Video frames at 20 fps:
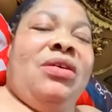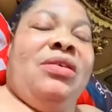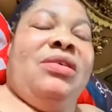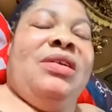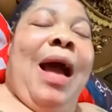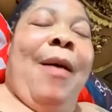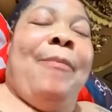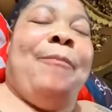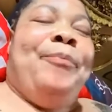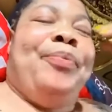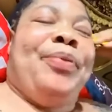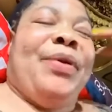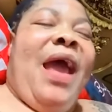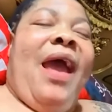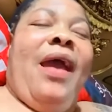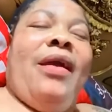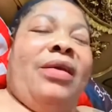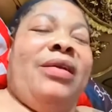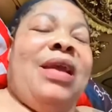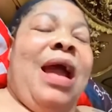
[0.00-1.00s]
Ya bread,
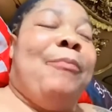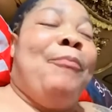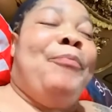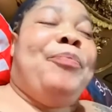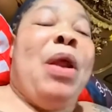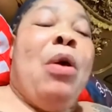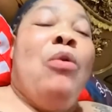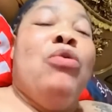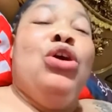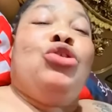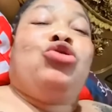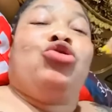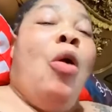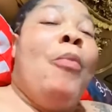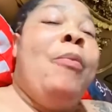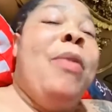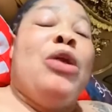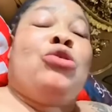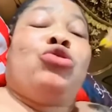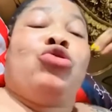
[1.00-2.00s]
ya brownie
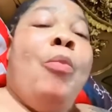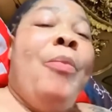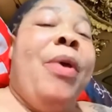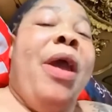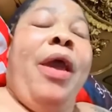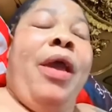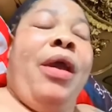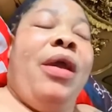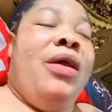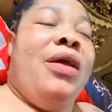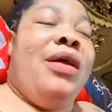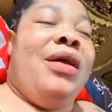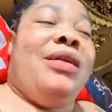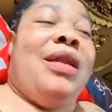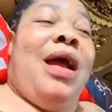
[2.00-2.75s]
tobe.